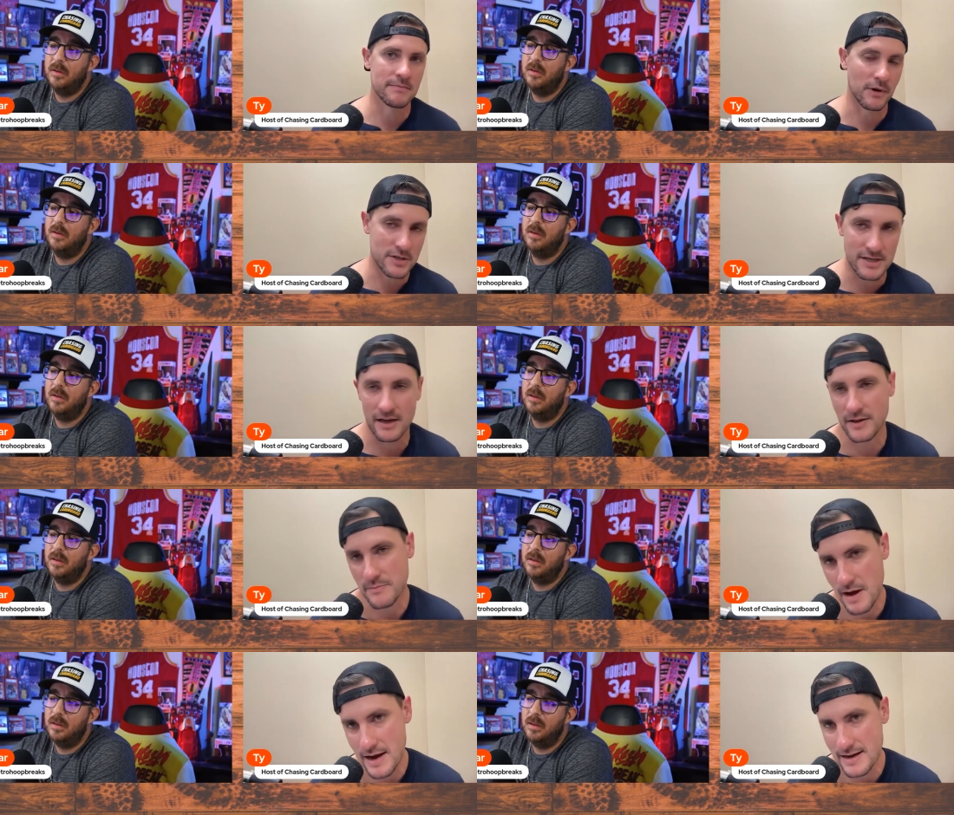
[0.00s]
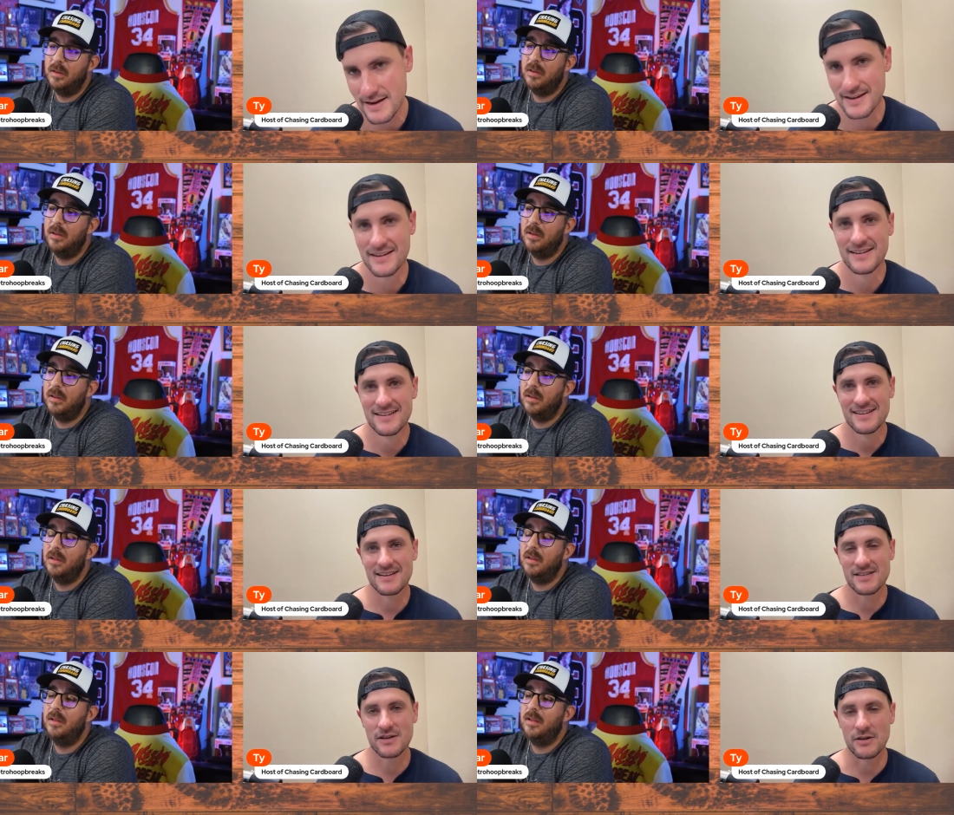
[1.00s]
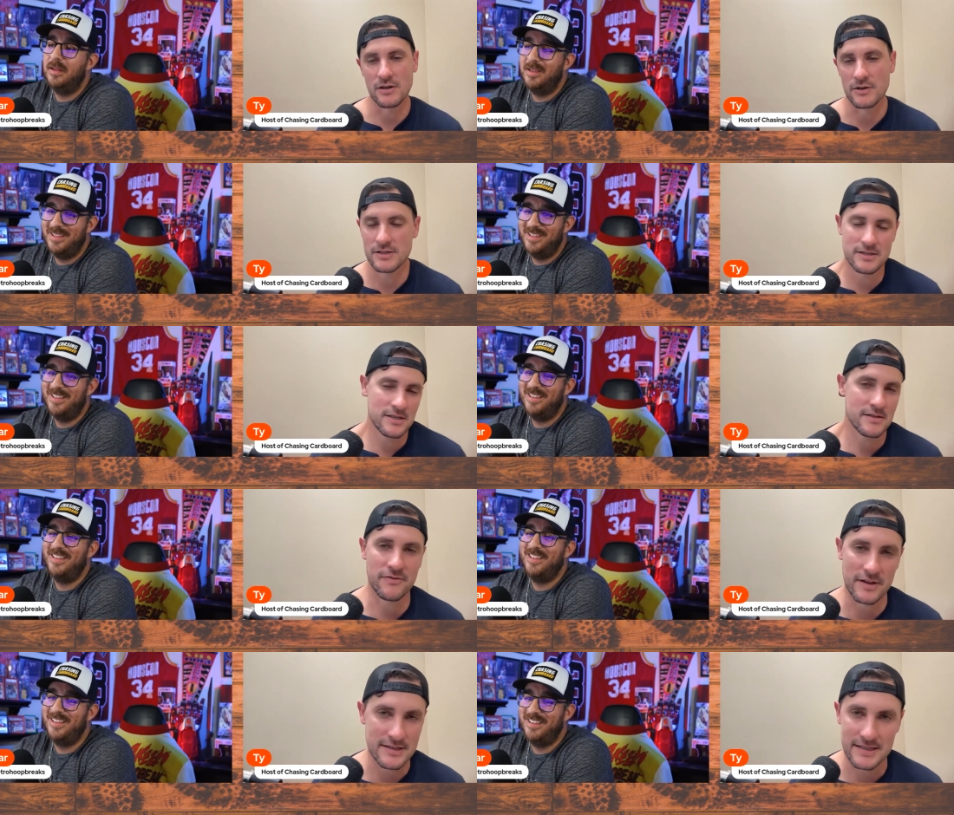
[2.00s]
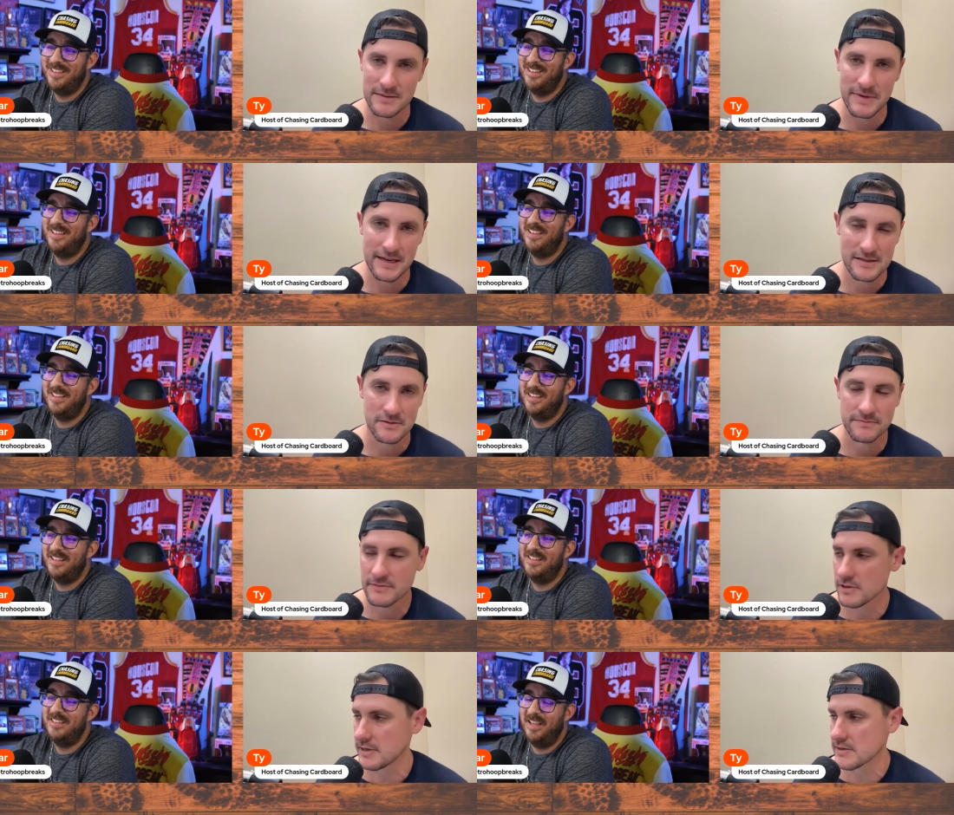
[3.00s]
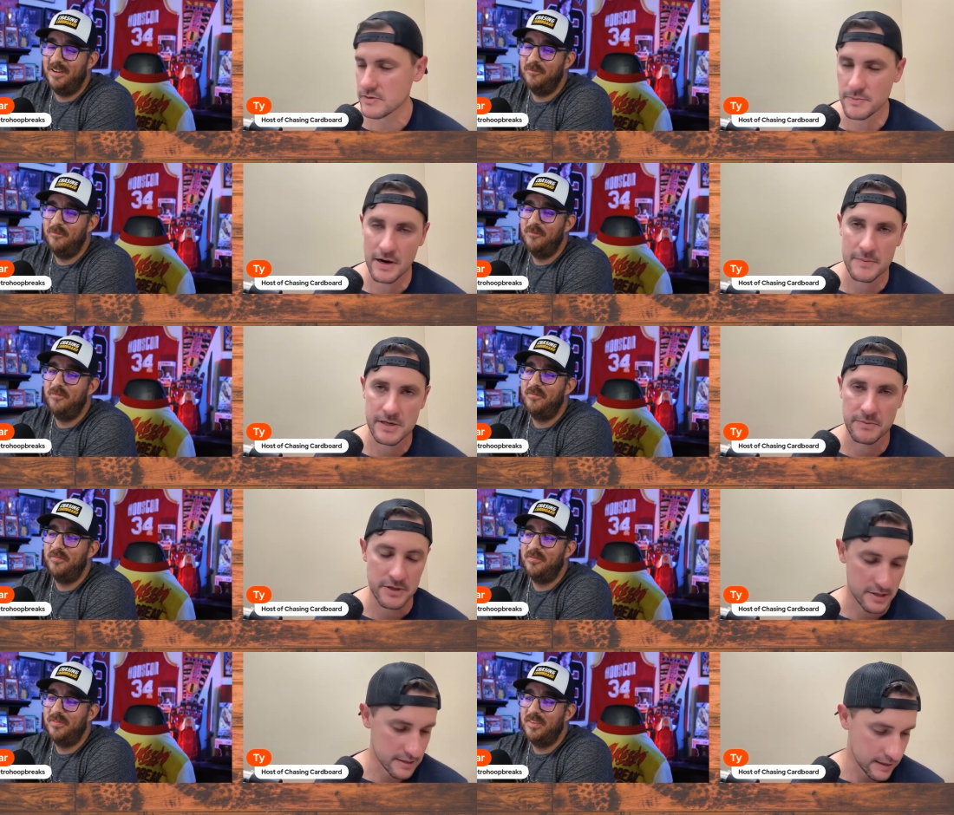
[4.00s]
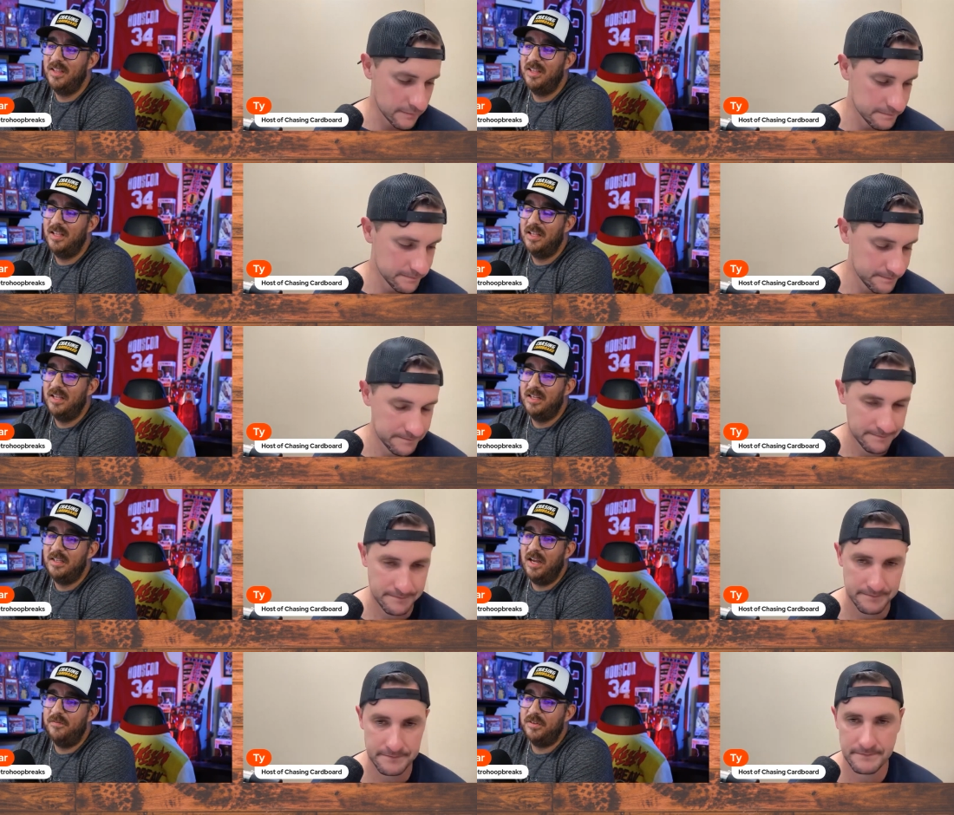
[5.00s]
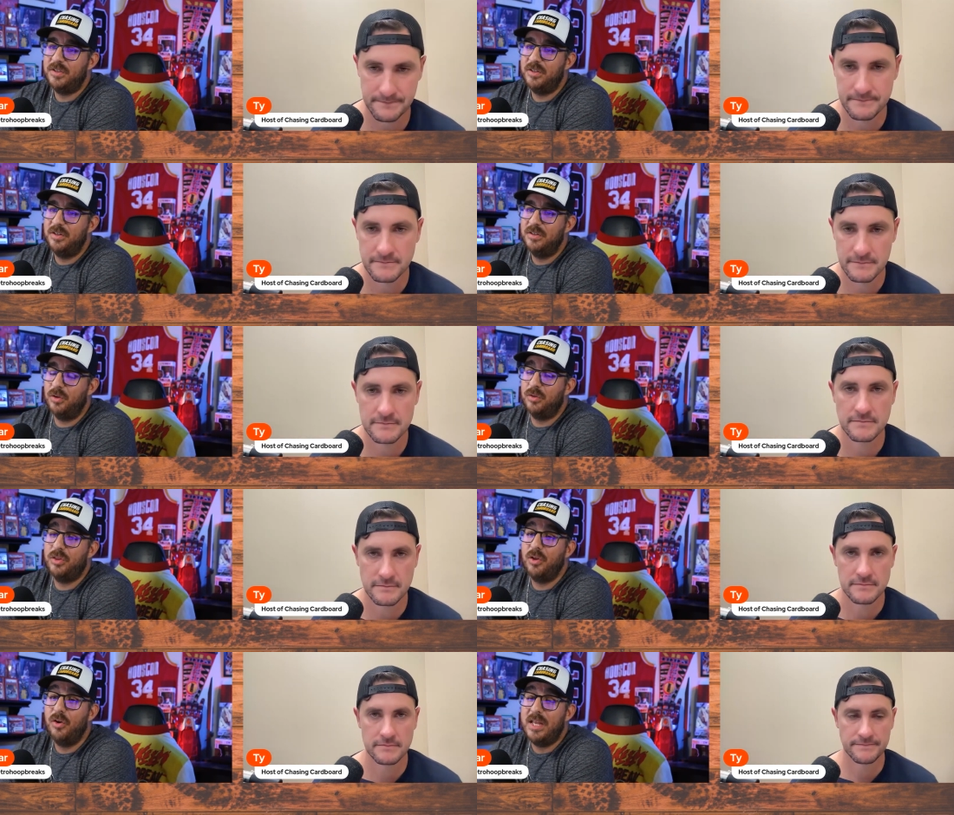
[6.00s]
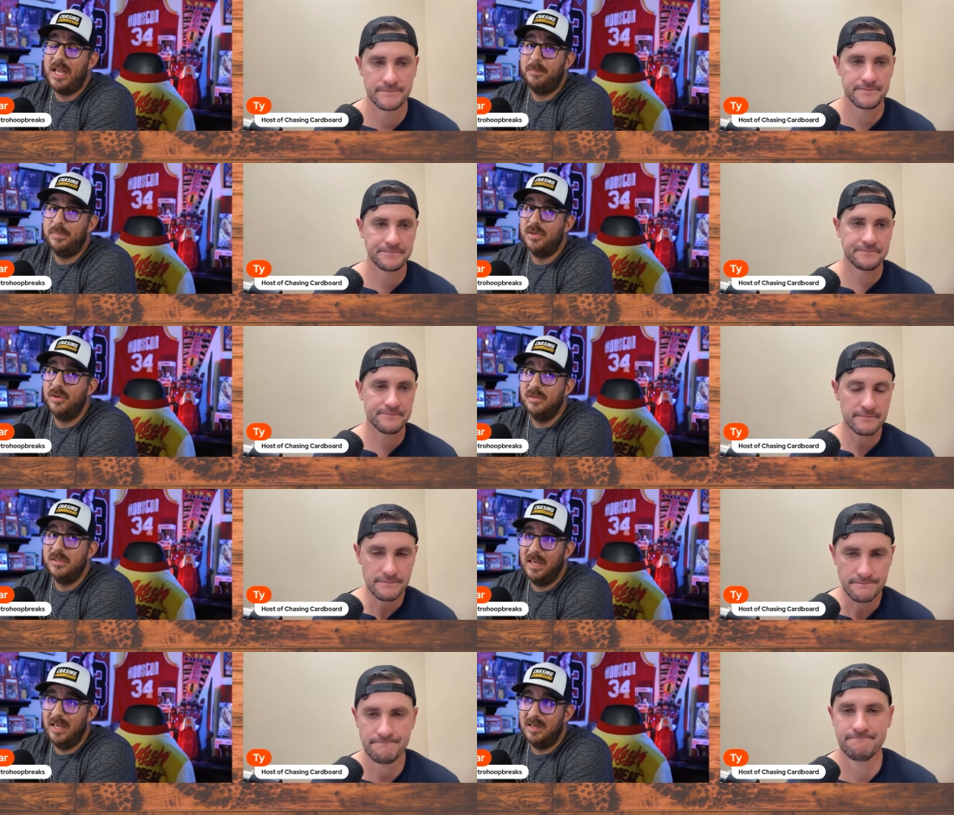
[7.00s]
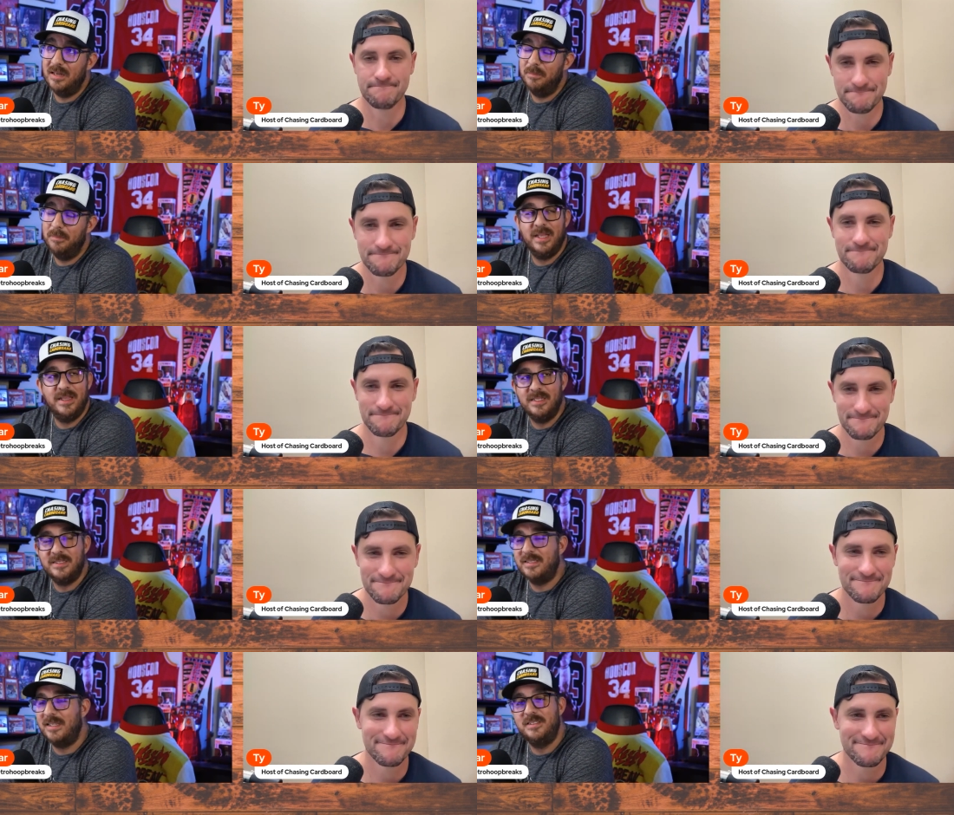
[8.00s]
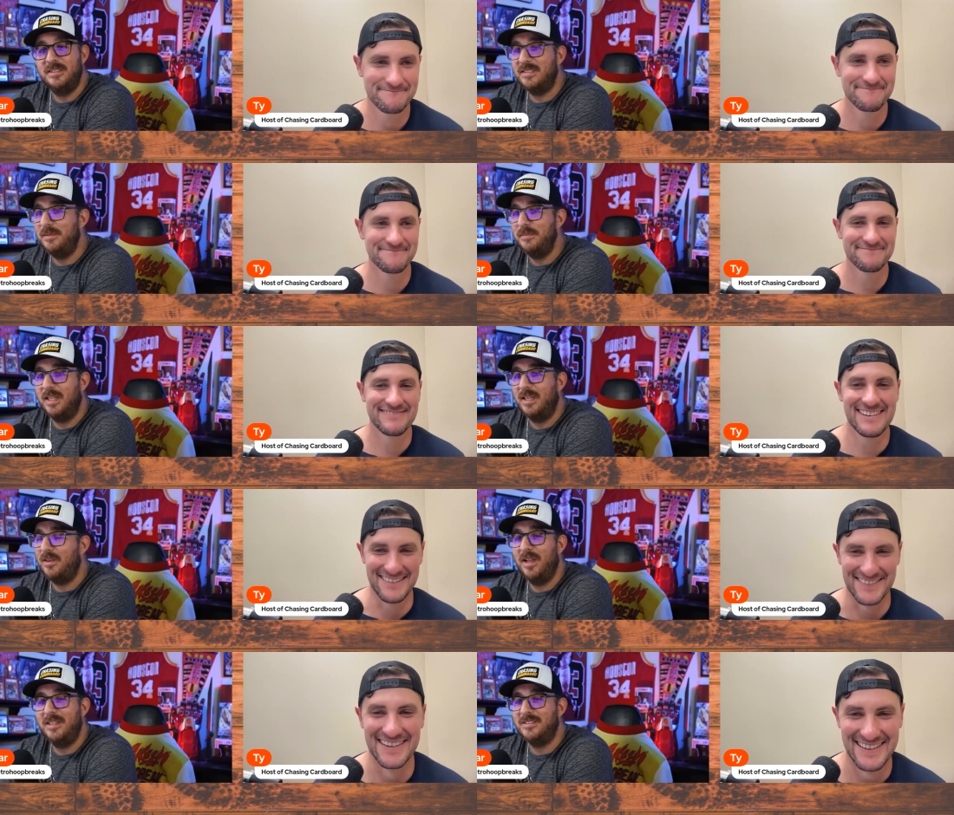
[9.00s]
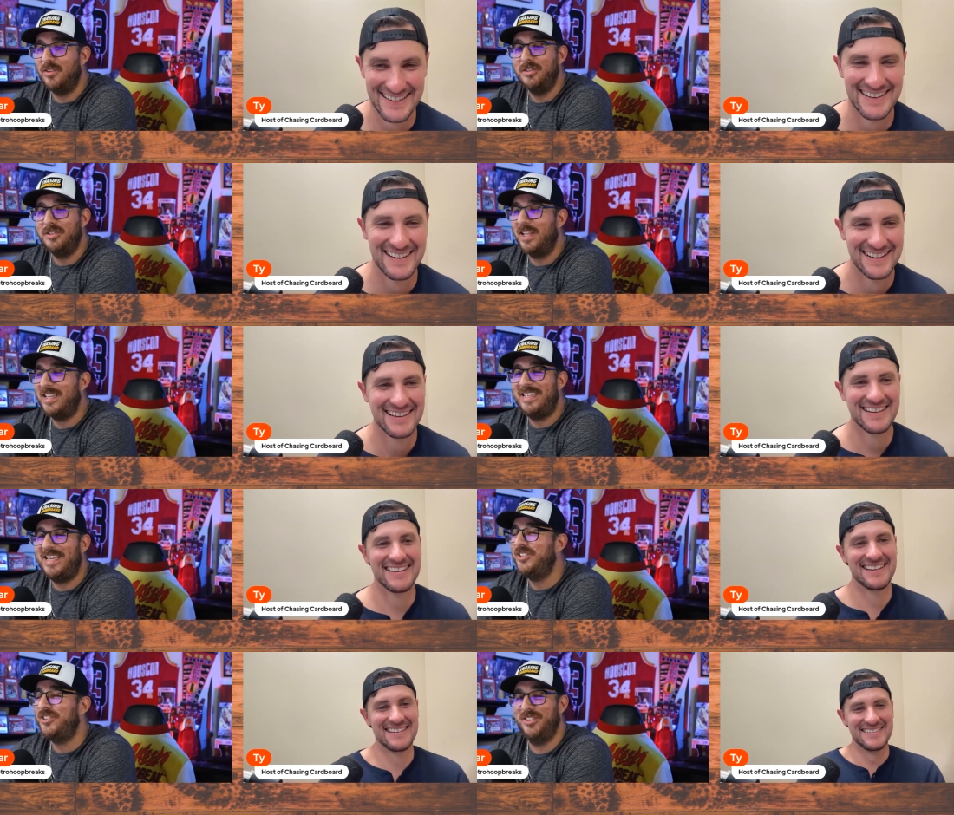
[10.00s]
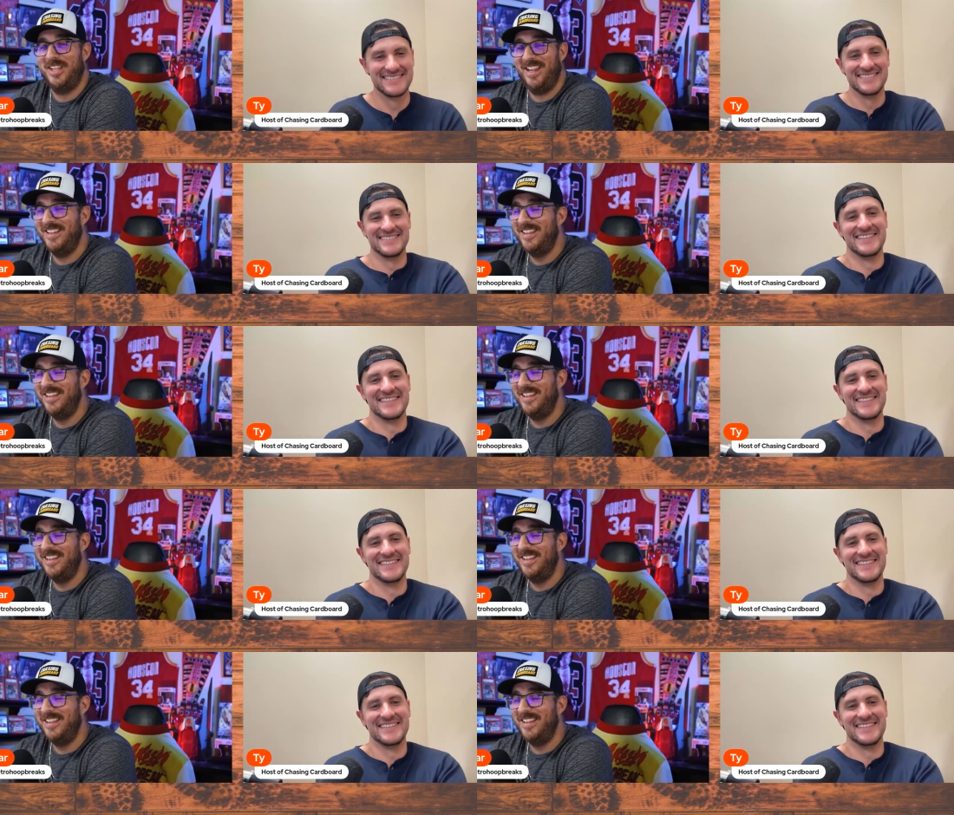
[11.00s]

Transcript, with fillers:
Speaker 1: Marcel and Mike as co-hosts. It's just a fun team, man. So so thanks yeah. for the props. I appreciate that.
Speaker 2: Yeah, for sure. So 30 episodes in, man, that's it just seems like you guys launched like yesterday.